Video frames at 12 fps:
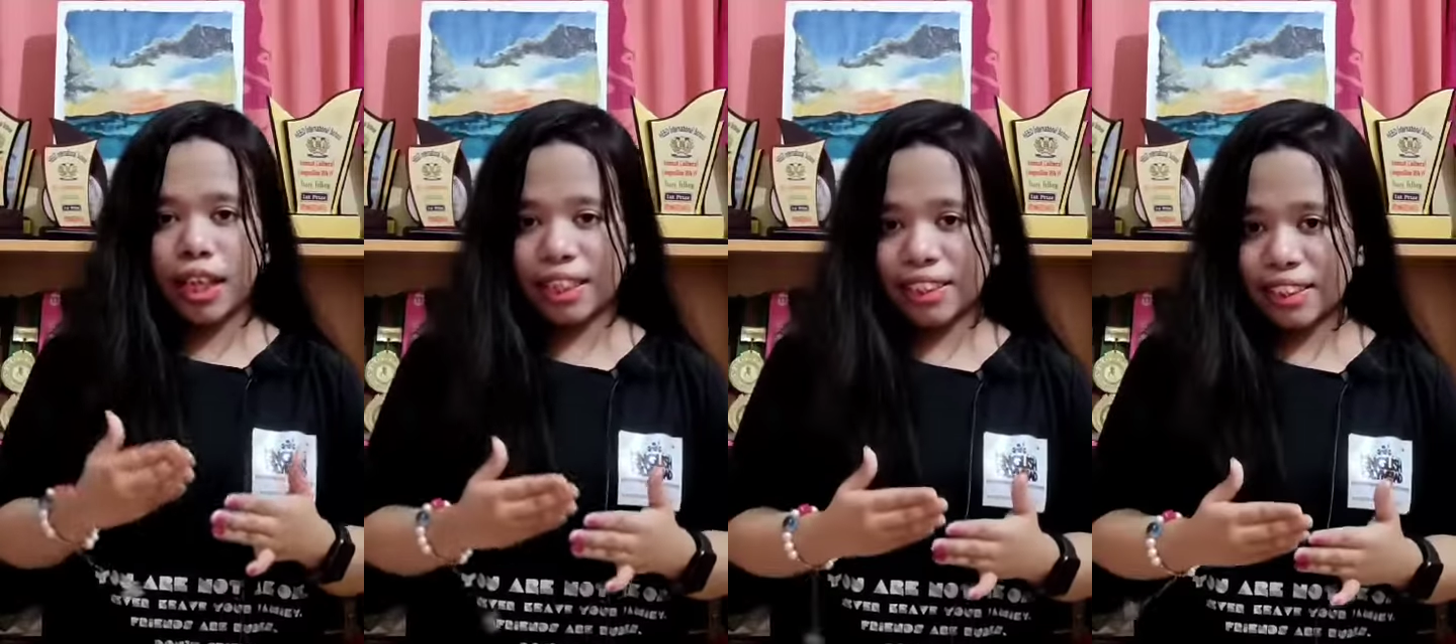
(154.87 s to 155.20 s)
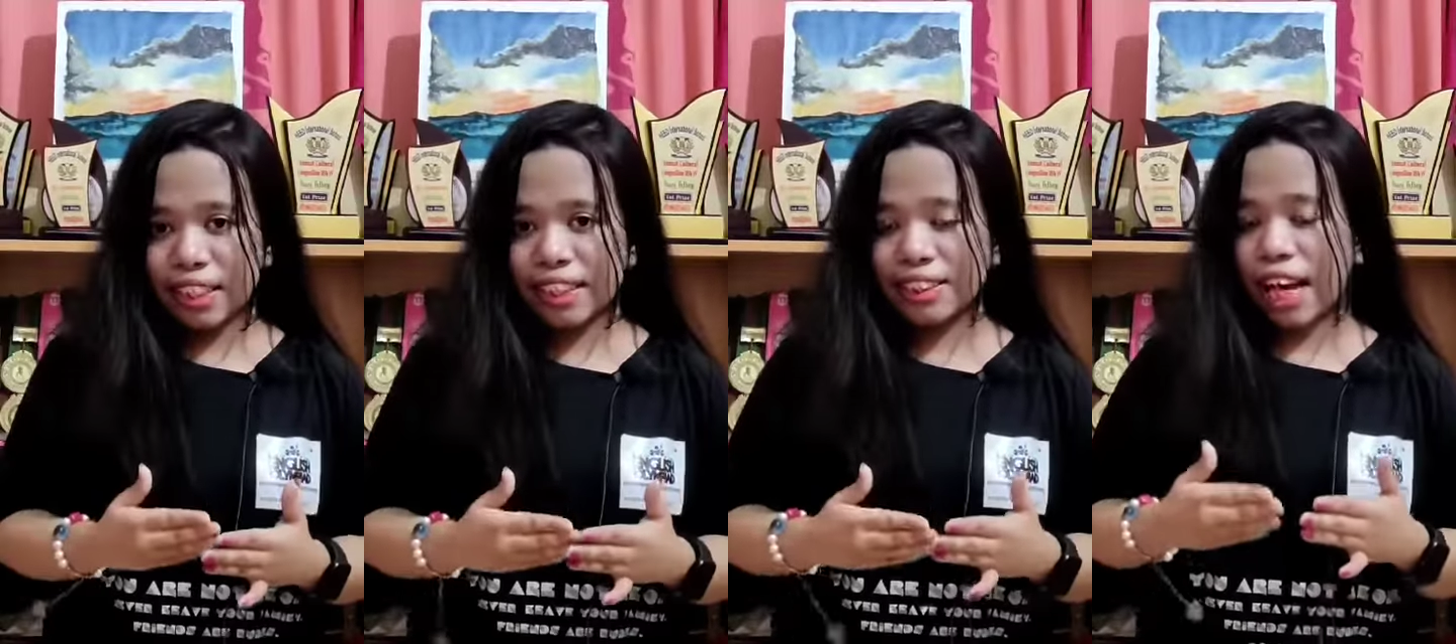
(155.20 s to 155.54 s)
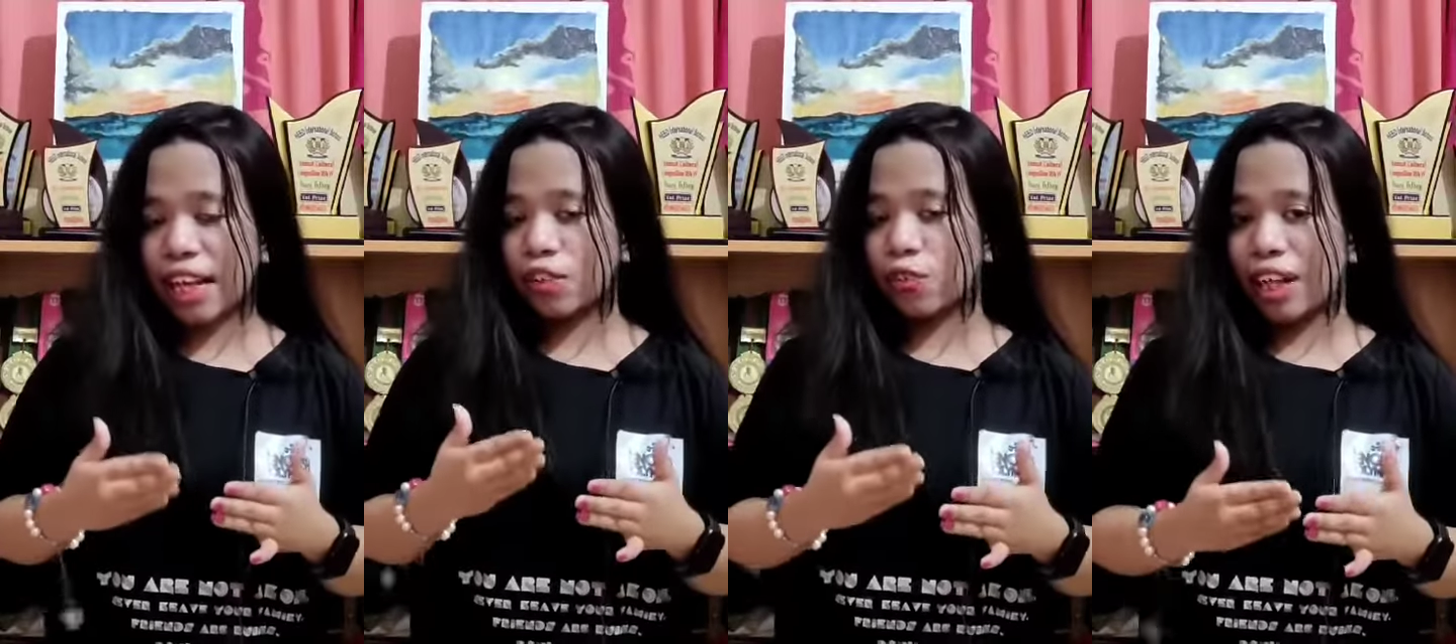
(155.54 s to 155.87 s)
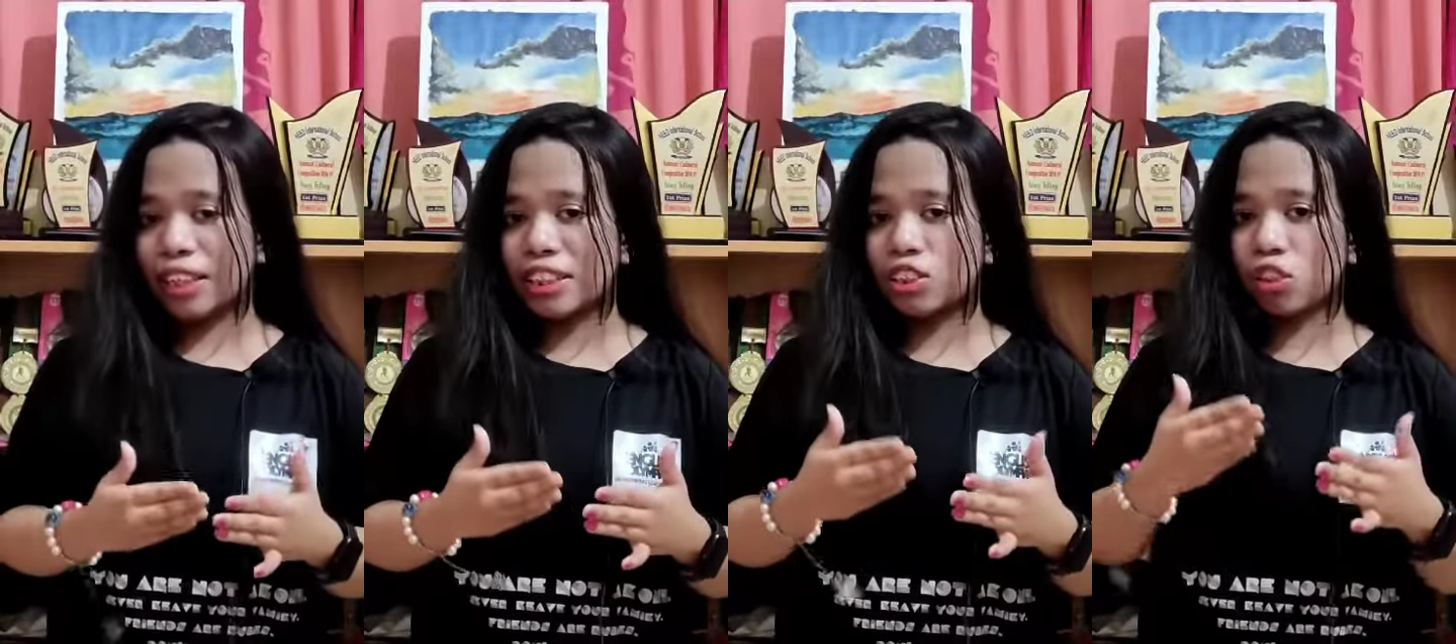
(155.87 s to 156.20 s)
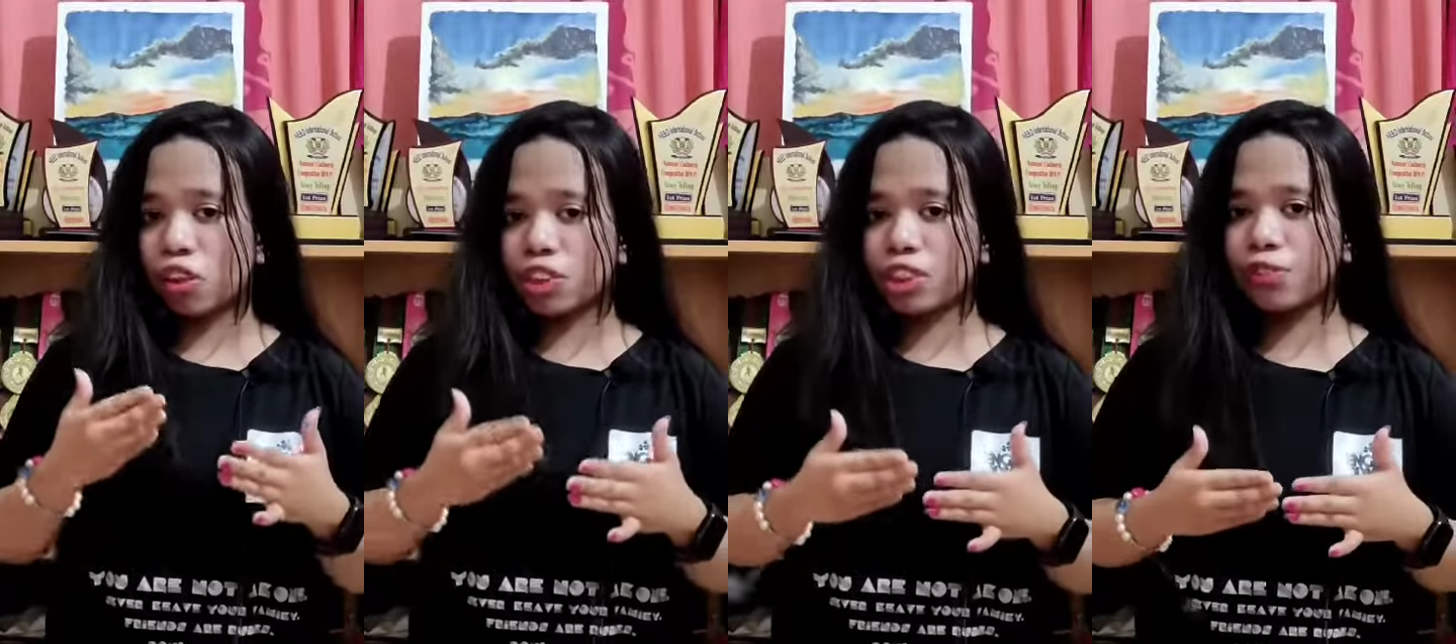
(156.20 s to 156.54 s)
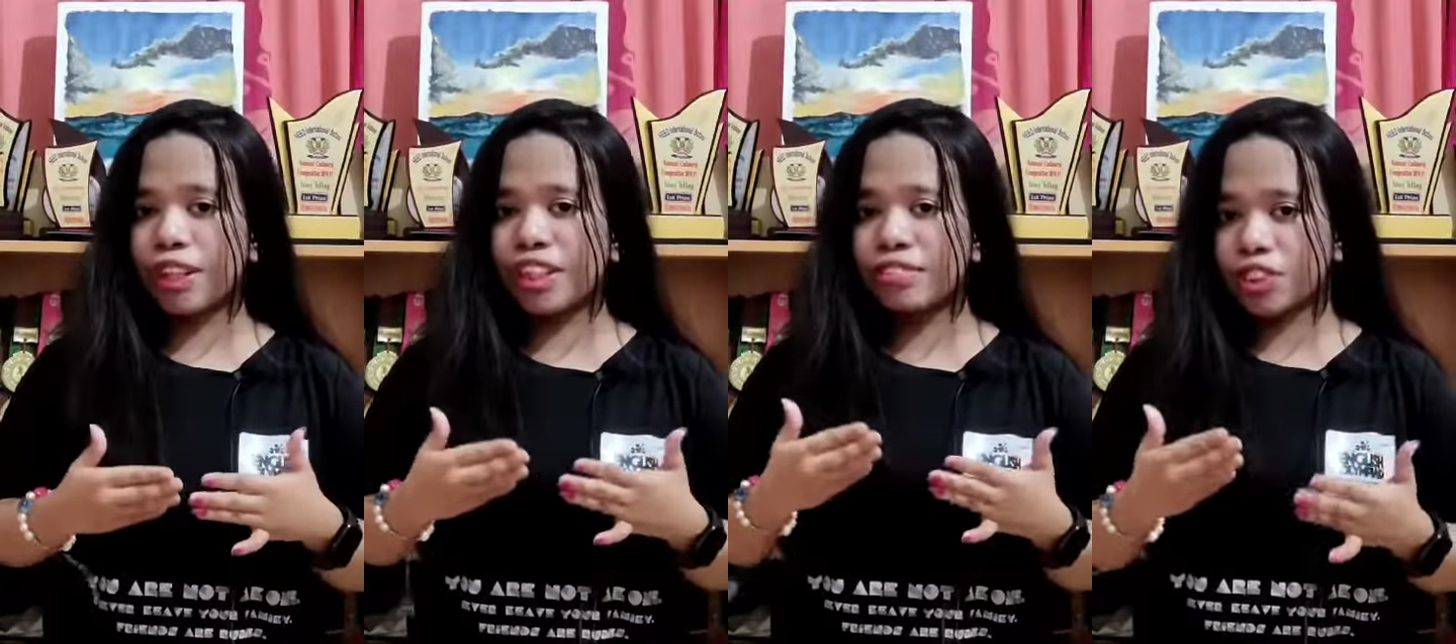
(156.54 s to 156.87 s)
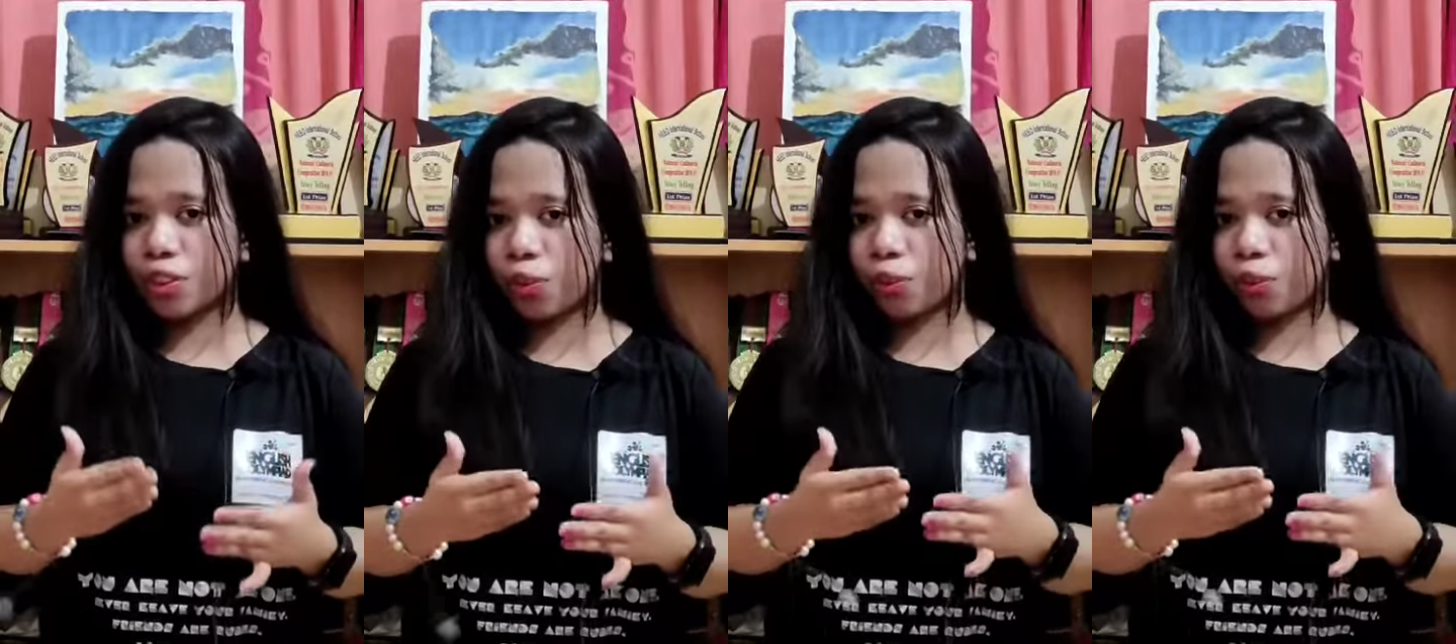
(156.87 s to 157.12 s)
essays, and writing short creative